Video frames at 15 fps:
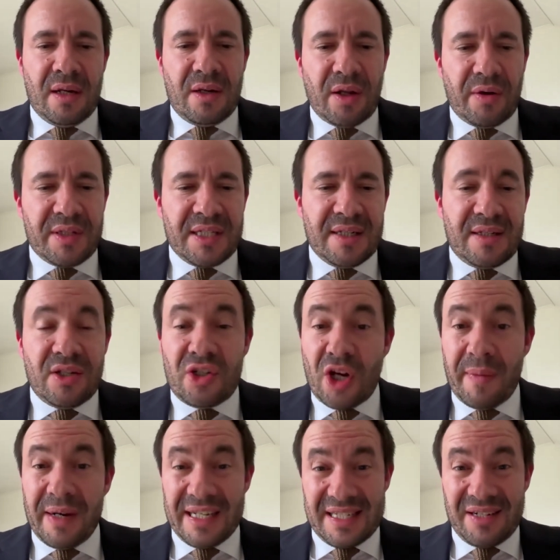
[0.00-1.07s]
noted,
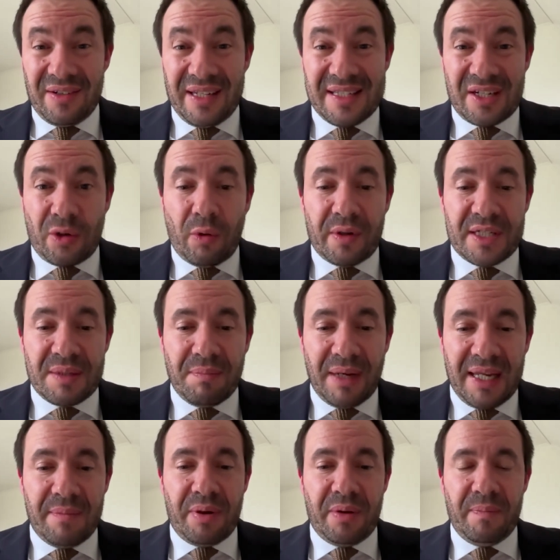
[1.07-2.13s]
Germany still needs a quantum
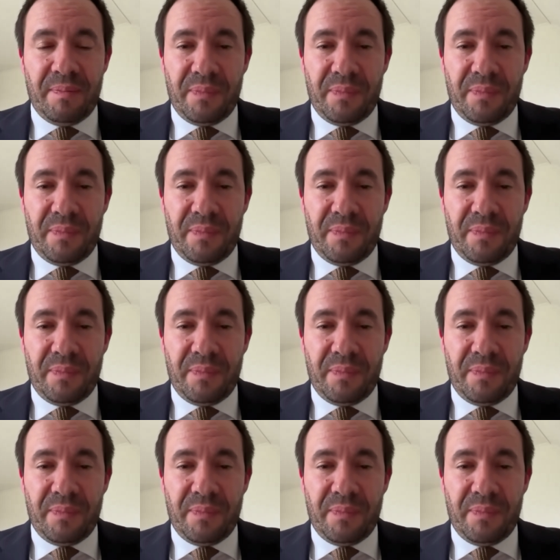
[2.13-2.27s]
leap